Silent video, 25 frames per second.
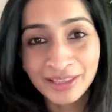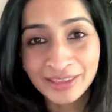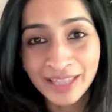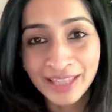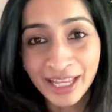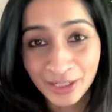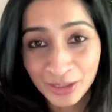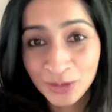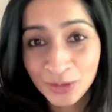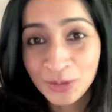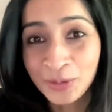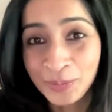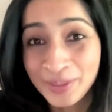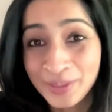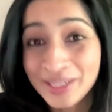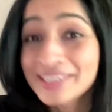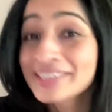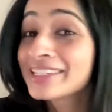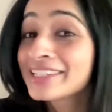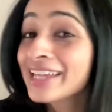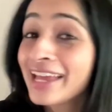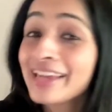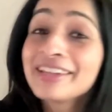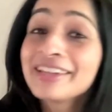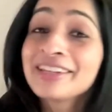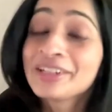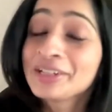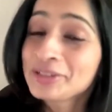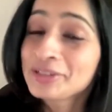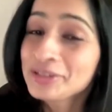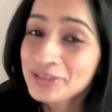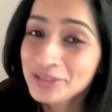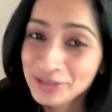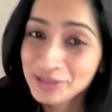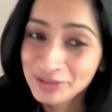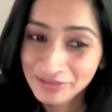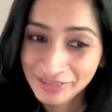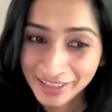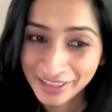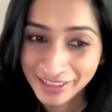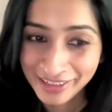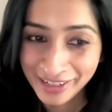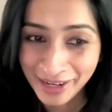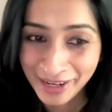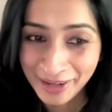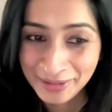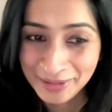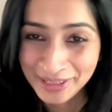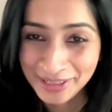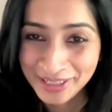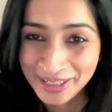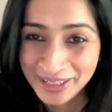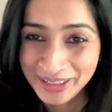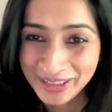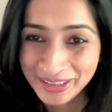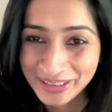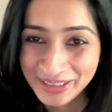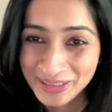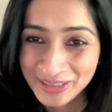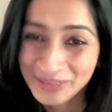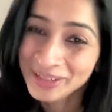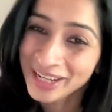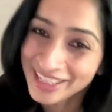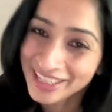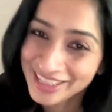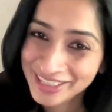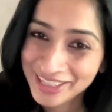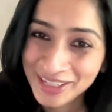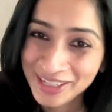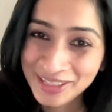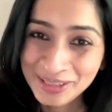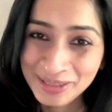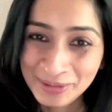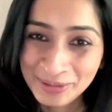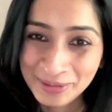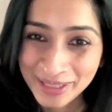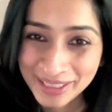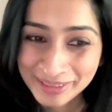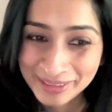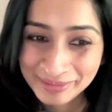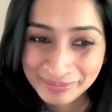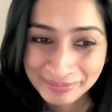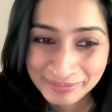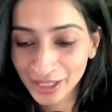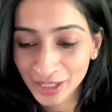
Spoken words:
that took me 10 years to figure out. So let's get to it.